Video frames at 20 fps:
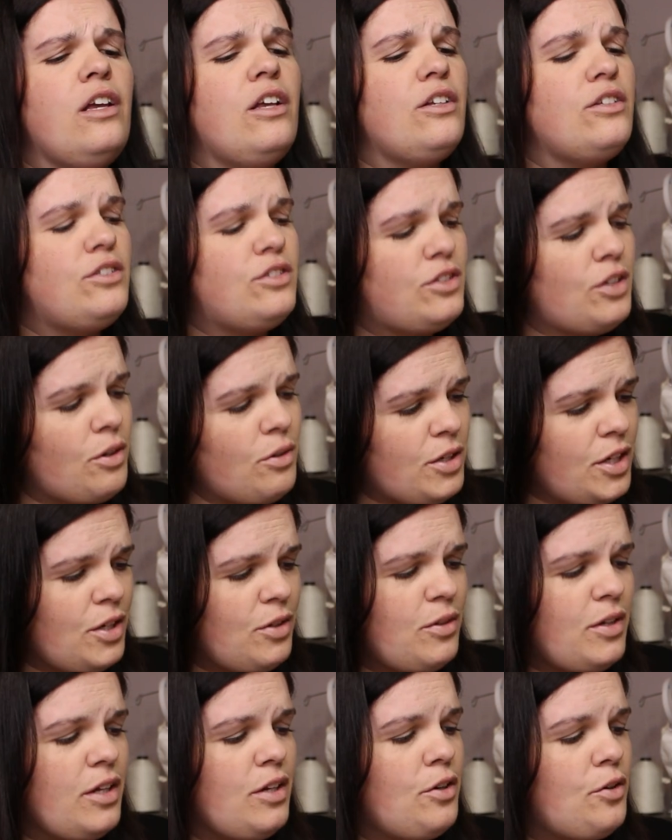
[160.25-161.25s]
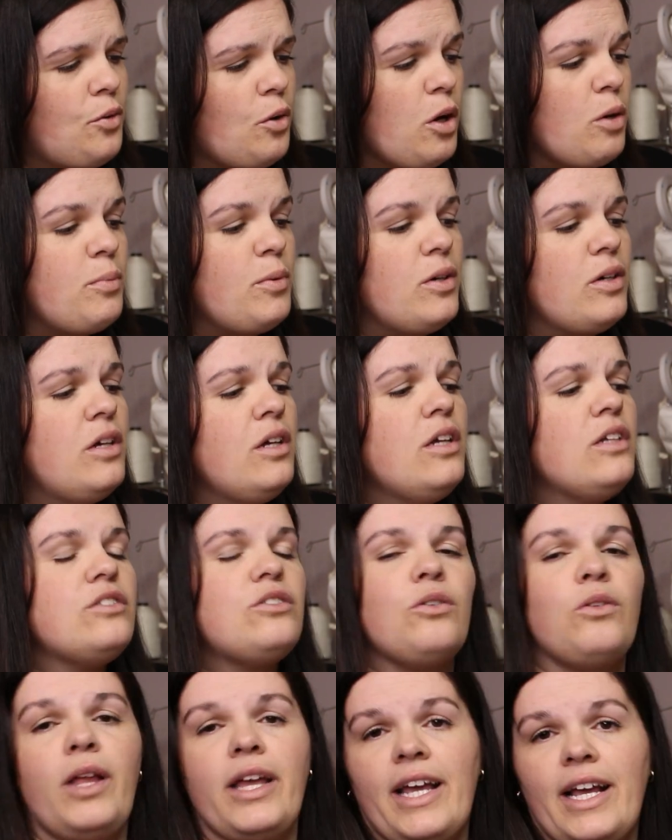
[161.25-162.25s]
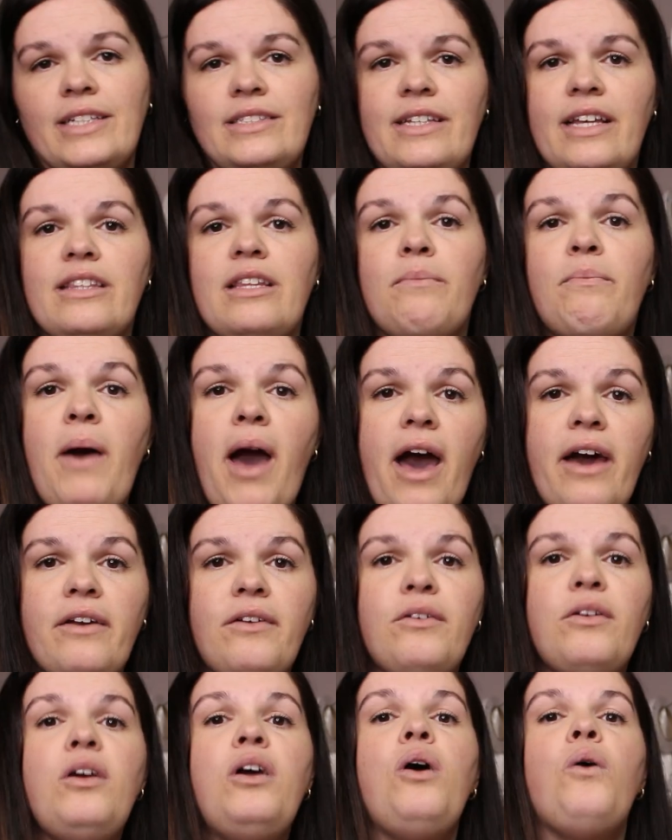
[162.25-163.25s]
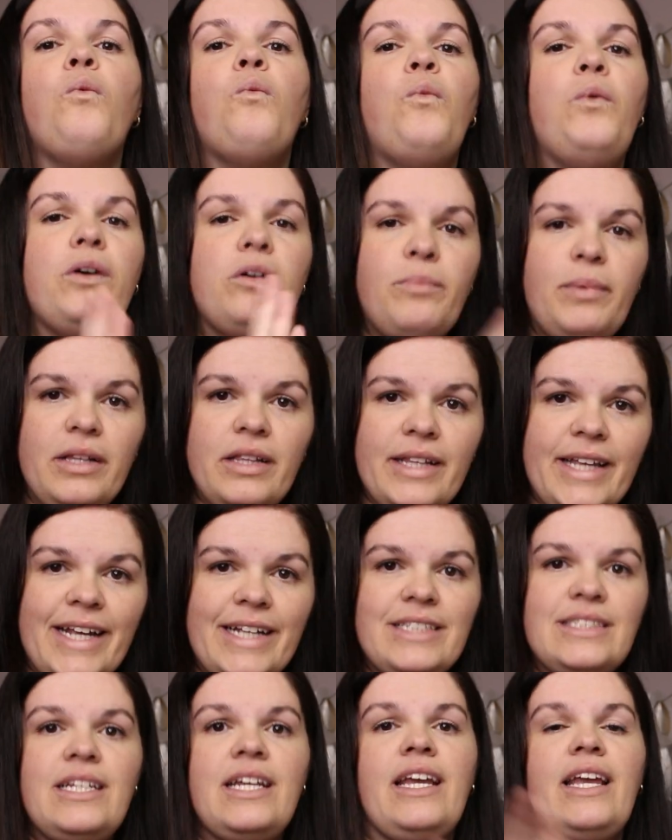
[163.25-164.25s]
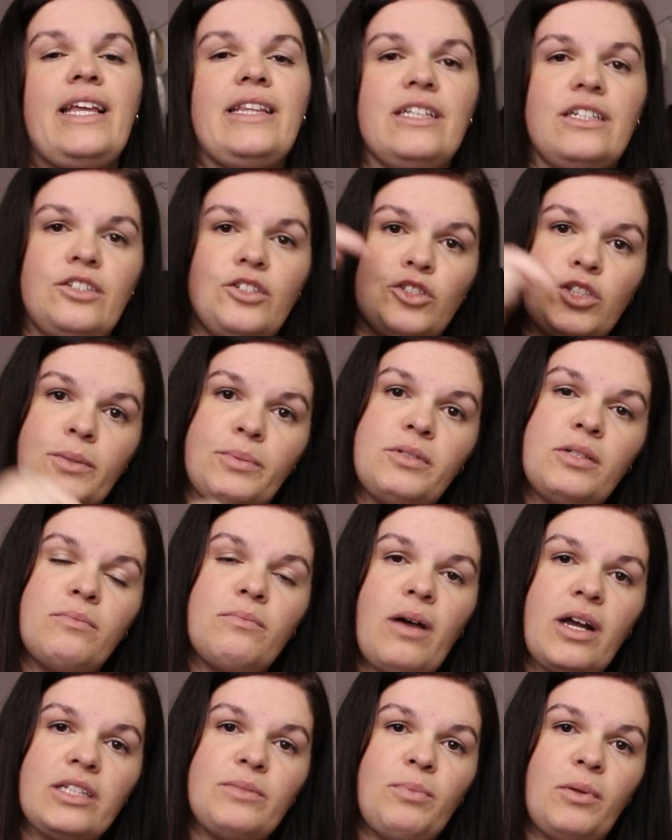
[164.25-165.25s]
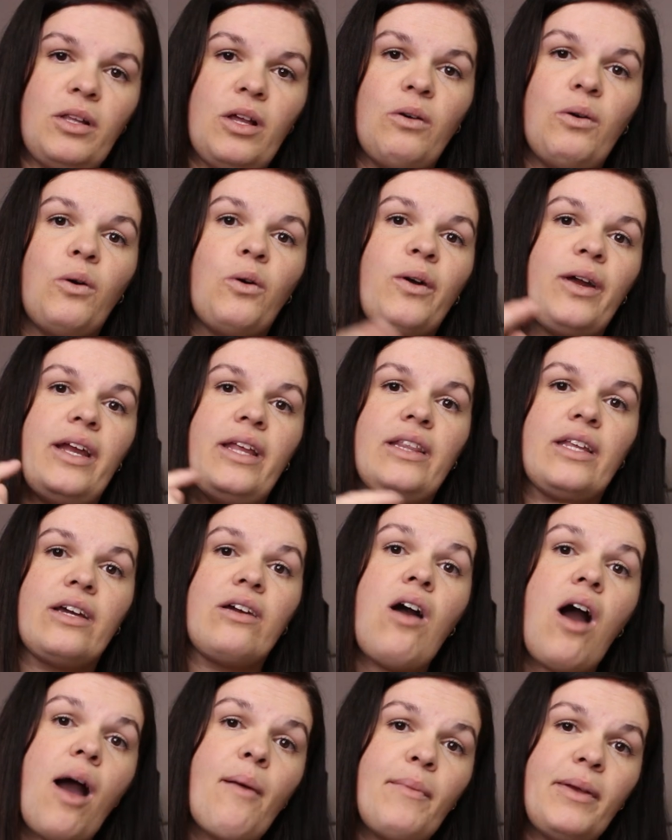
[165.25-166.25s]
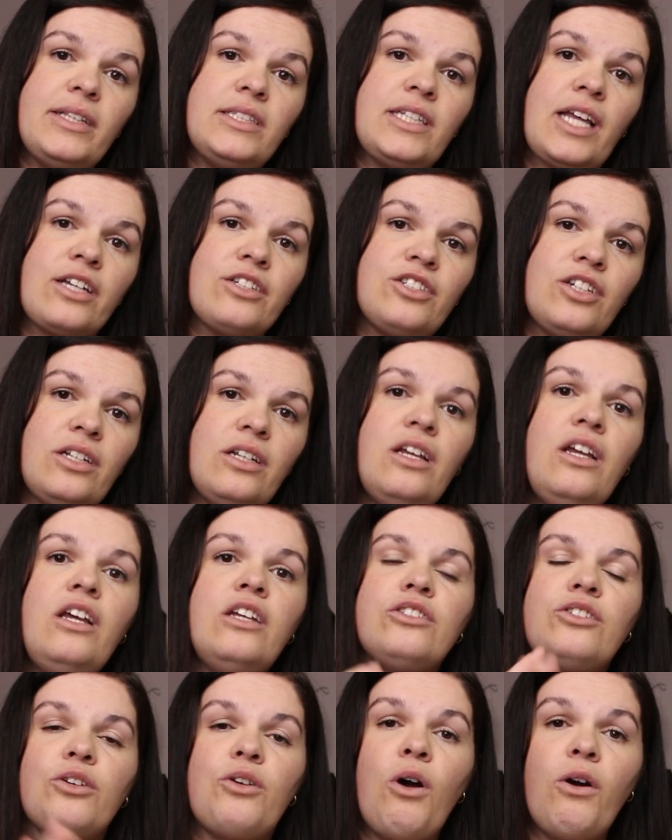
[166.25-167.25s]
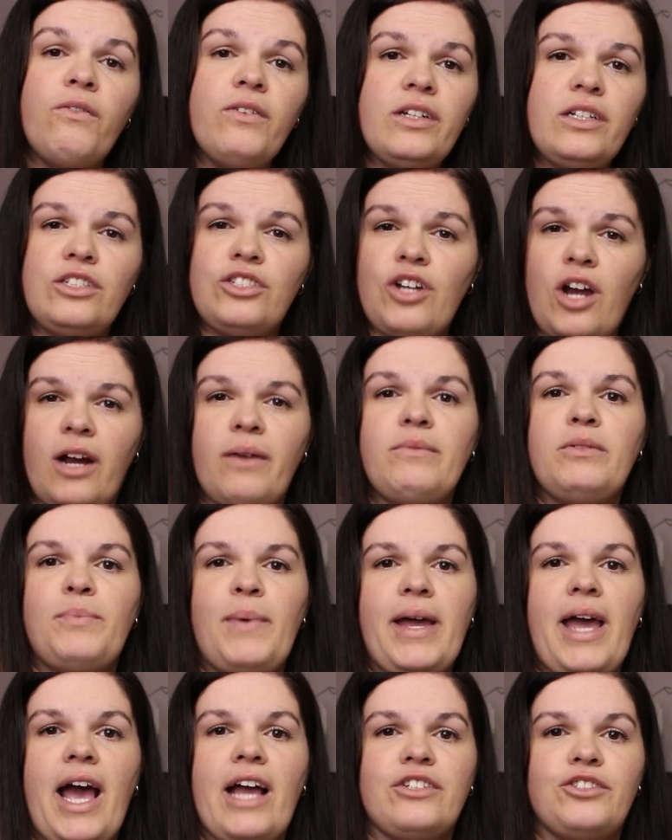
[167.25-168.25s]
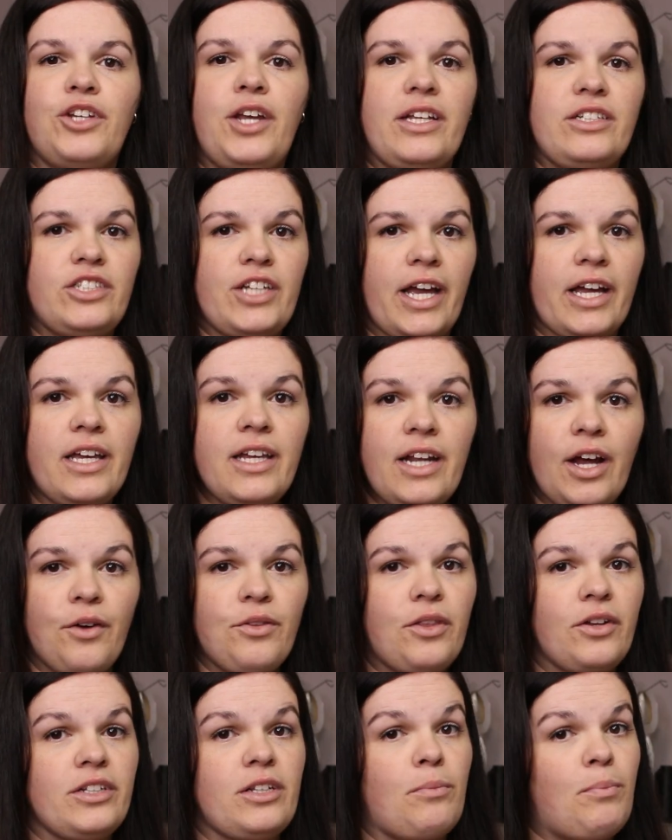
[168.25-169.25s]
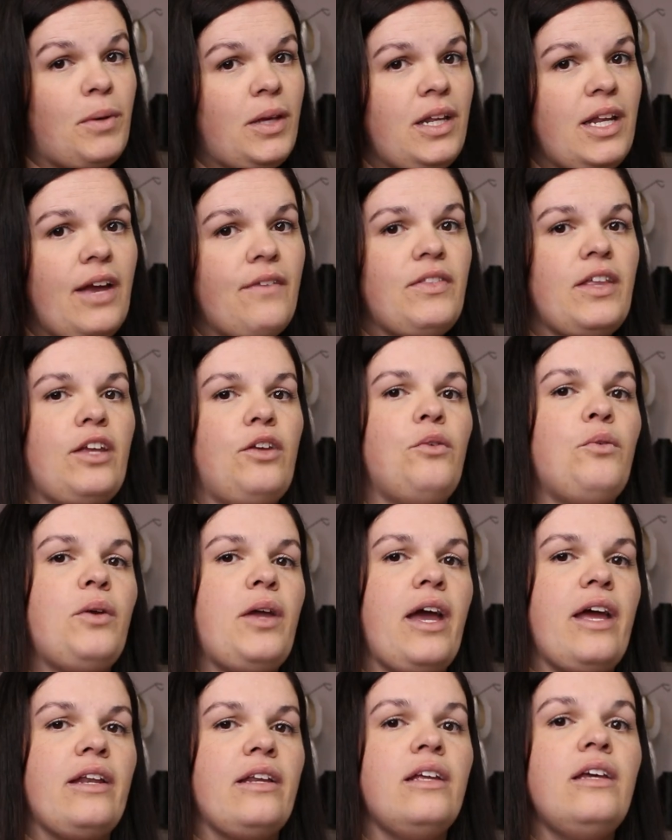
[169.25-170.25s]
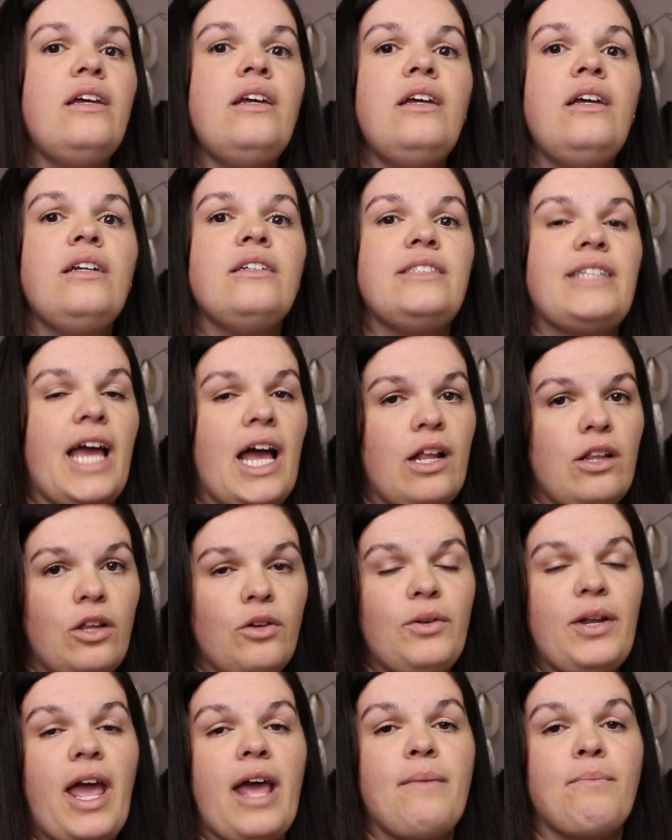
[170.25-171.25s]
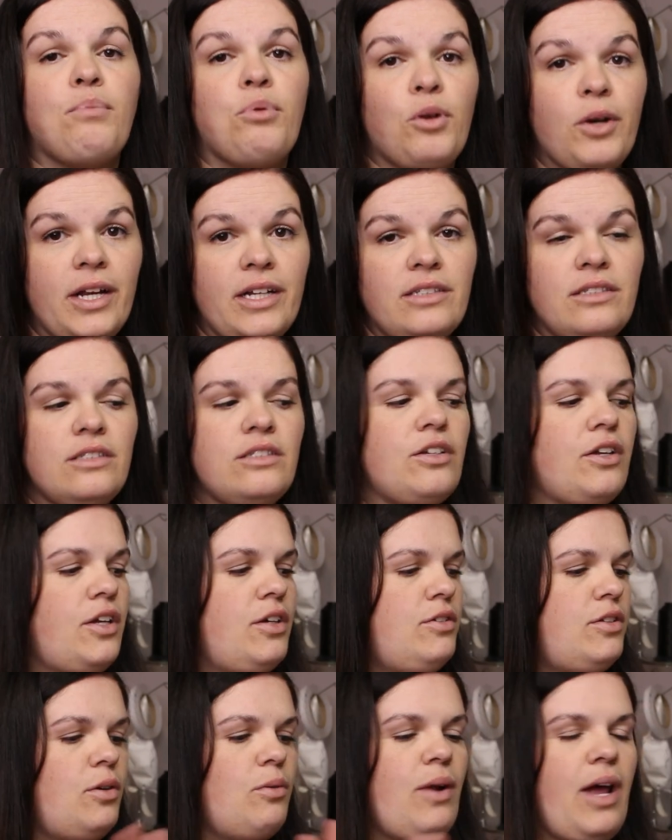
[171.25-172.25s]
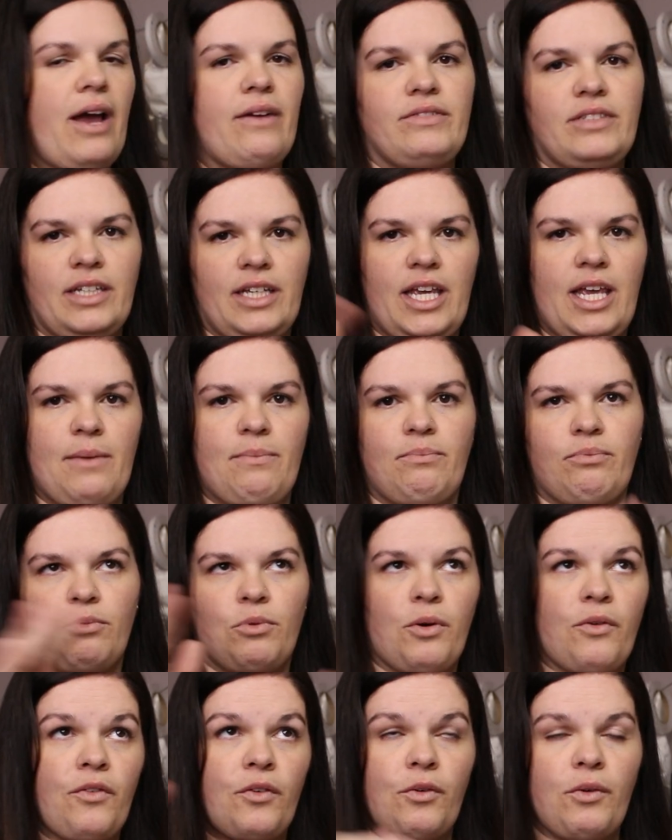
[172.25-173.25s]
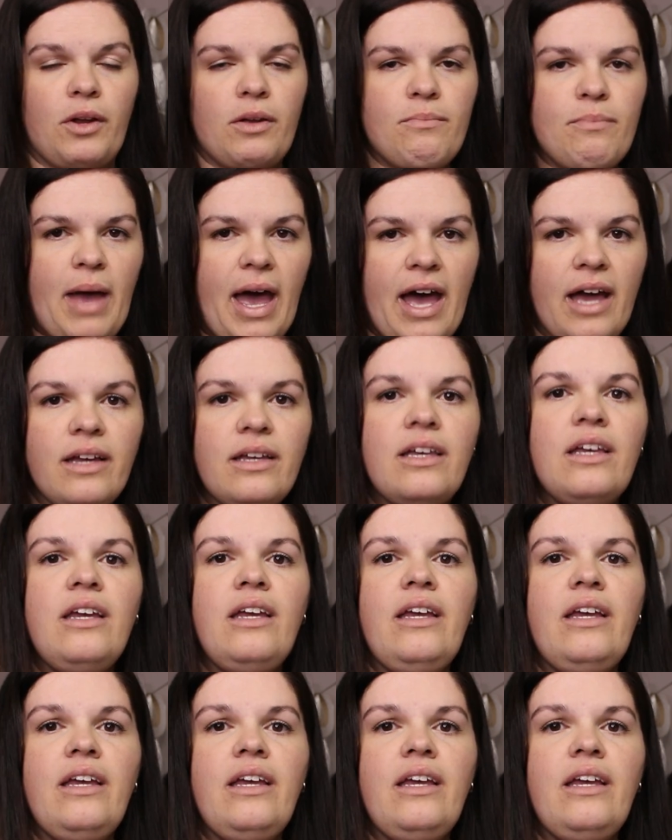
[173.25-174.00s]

So cute and adorable. So like I said, the pattern will be linked in the description box below or in the comment section. So go over to Charmed by Ashley and check it out. There's a P D F that you can download and print, so you don't have to keep referring back.